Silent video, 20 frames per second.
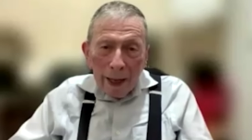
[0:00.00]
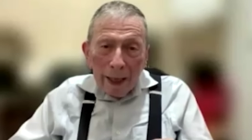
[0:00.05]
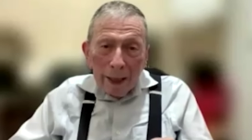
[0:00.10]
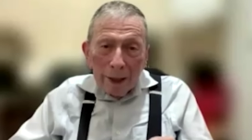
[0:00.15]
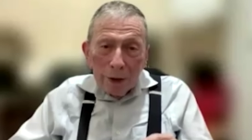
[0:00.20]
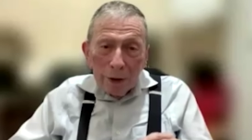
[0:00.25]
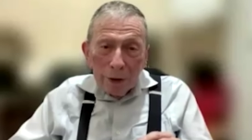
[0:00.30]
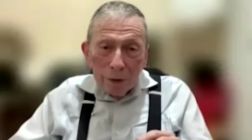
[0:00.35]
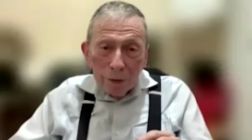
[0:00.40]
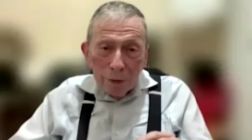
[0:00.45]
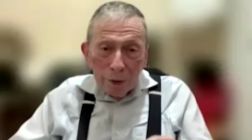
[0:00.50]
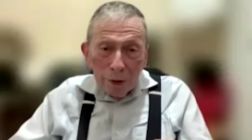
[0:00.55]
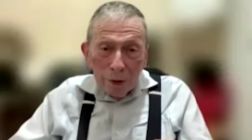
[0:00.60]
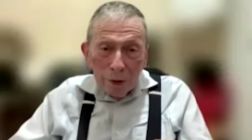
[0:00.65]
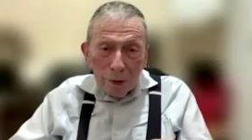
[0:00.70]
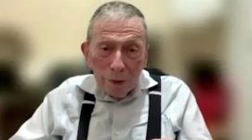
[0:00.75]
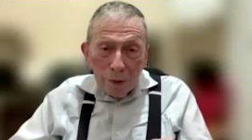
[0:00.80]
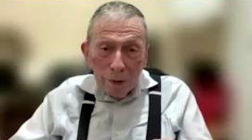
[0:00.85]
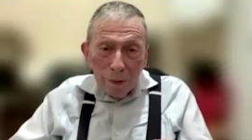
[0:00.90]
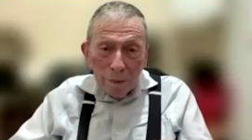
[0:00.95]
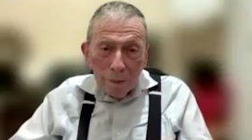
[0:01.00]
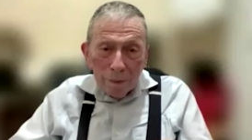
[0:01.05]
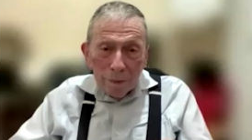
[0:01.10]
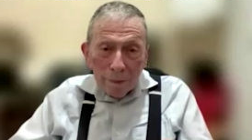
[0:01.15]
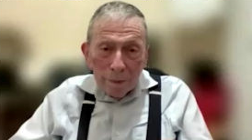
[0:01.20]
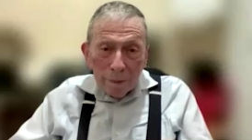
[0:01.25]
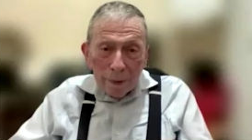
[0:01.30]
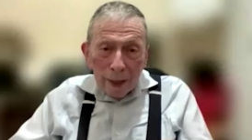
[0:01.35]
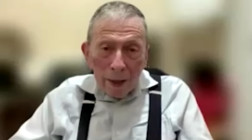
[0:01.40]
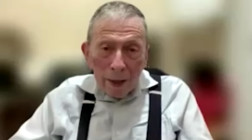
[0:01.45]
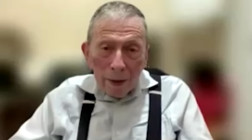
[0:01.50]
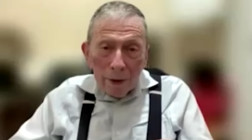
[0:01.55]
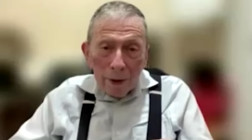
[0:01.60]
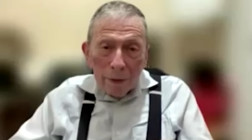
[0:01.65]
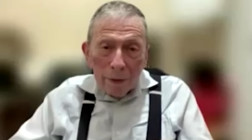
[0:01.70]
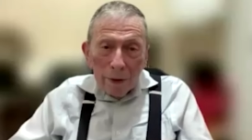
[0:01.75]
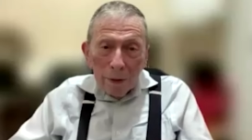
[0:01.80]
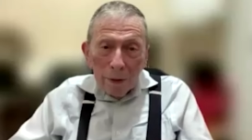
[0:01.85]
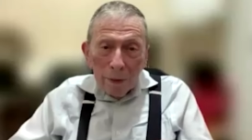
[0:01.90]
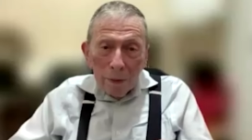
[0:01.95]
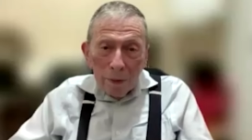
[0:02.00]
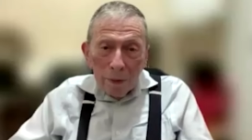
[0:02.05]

it's true that